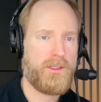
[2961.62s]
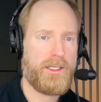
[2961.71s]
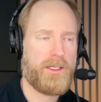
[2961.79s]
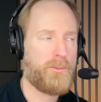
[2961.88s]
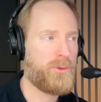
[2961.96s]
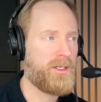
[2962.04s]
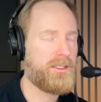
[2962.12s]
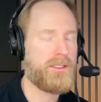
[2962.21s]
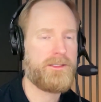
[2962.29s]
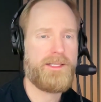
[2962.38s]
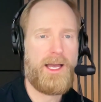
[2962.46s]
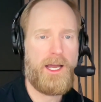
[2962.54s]
It
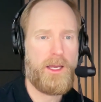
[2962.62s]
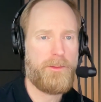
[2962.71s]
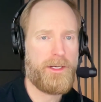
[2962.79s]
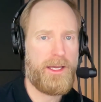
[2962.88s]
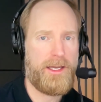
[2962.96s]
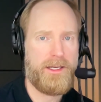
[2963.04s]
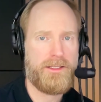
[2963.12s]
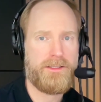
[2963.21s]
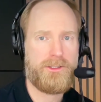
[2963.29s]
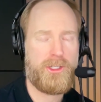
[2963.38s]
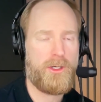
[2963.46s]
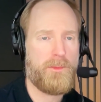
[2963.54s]
compresses time and
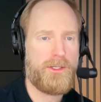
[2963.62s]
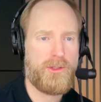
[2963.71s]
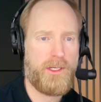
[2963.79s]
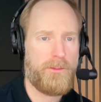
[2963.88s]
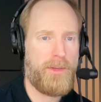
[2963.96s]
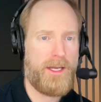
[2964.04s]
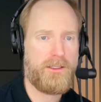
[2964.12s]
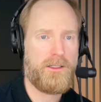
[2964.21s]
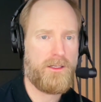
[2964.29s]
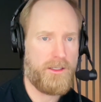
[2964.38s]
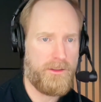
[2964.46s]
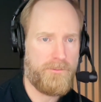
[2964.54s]
has geometric impact
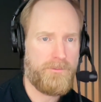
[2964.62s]
on it.